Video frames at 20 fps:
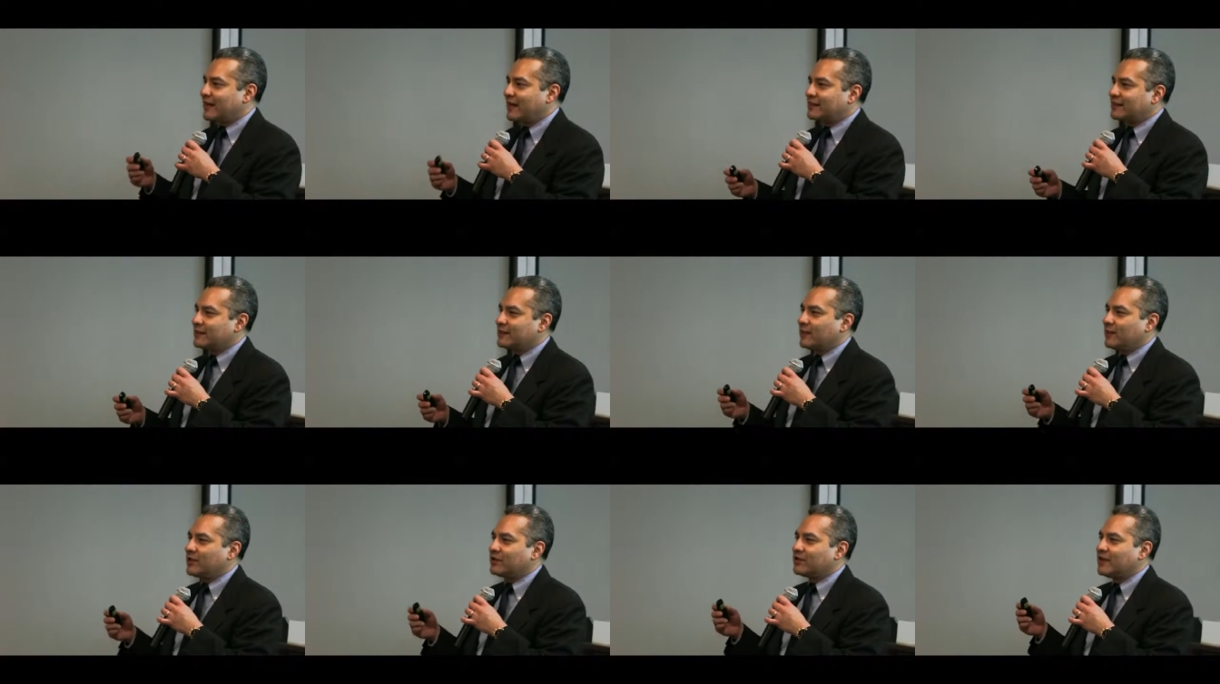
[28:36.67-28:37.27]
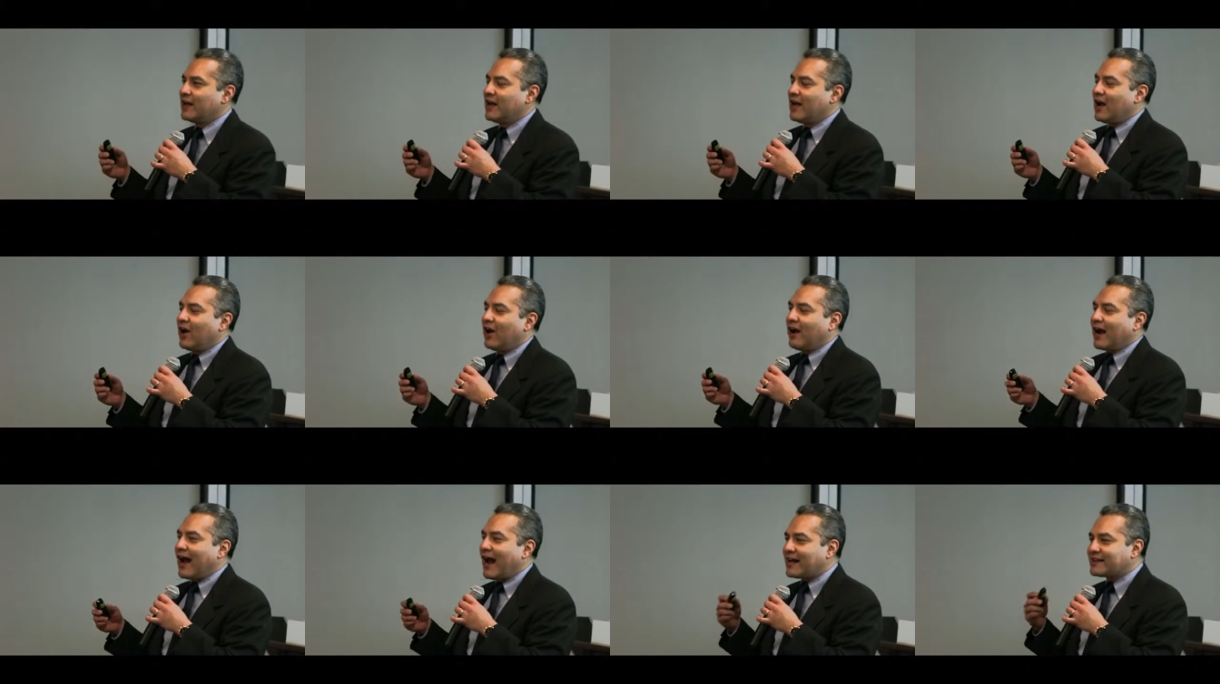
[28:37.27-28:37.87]
Customers
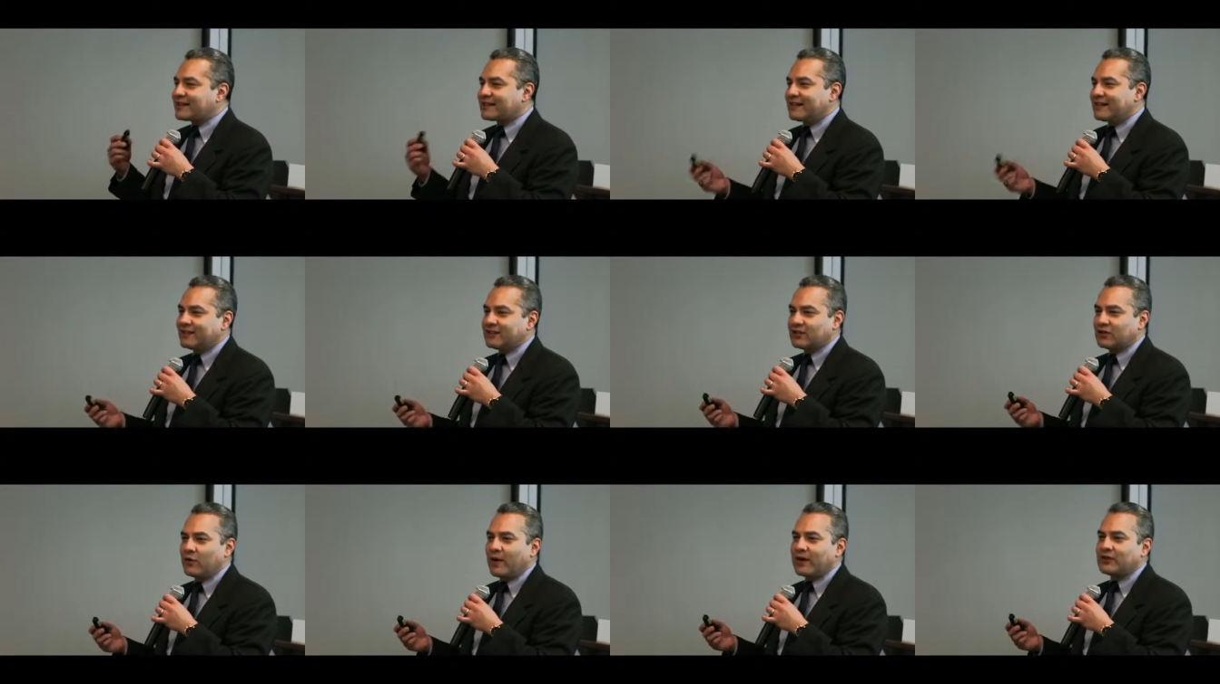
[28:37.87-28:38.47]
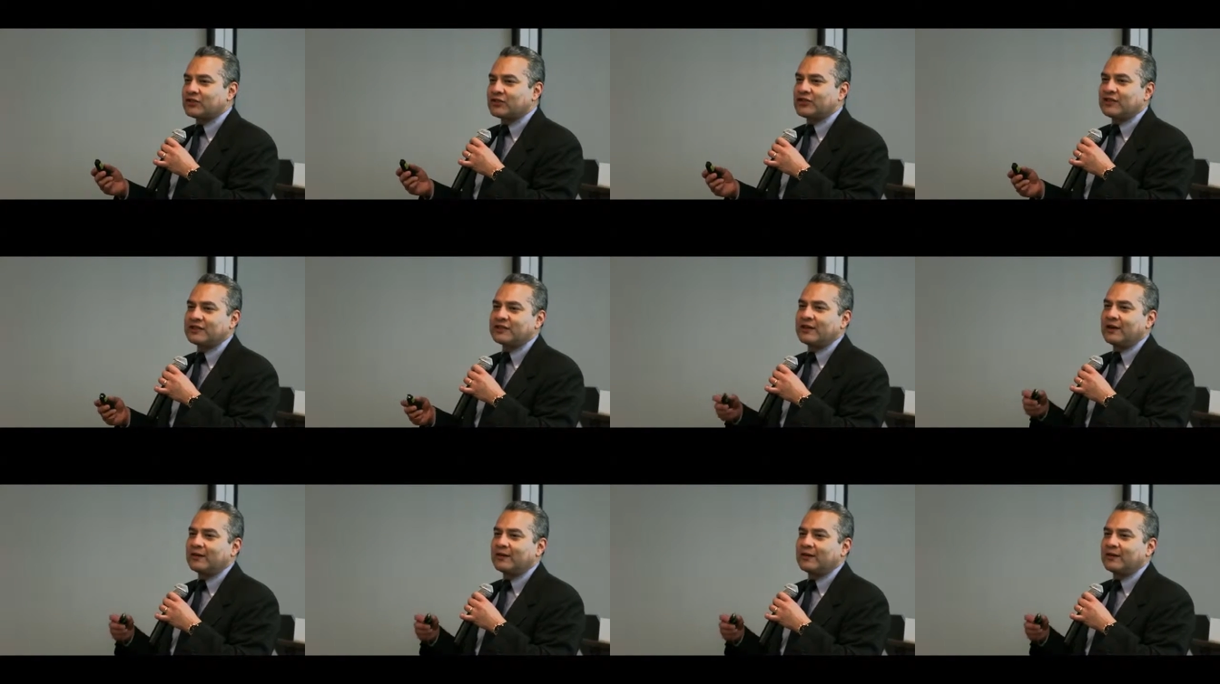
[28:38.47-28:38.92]
are asking us questions.